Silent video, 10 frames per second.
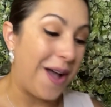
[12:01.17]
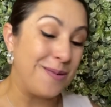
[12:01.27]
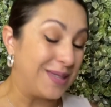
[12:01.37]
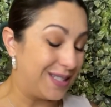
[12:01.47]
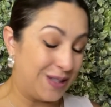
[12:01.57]

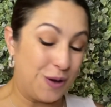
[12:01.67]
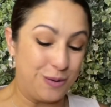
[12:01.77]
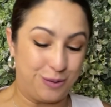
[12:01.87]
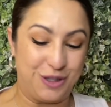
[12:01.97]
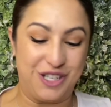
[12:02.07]
I'm so
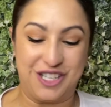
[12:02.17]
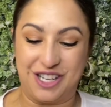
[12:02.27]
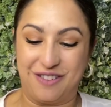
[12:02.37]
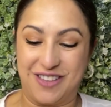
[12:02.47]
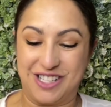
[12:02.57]

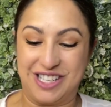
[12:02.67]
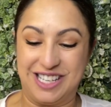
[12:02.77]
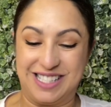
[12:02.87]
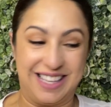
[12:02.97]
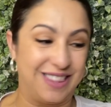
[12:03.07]
appreciative that
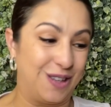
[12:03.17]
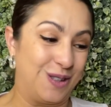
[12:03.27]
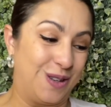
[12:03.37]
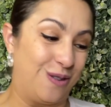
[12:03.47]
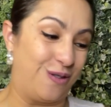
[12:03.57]
she sent
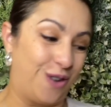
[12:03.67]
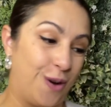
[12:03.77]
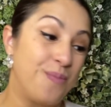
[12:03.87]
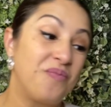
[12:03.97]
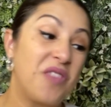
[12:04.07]
those over.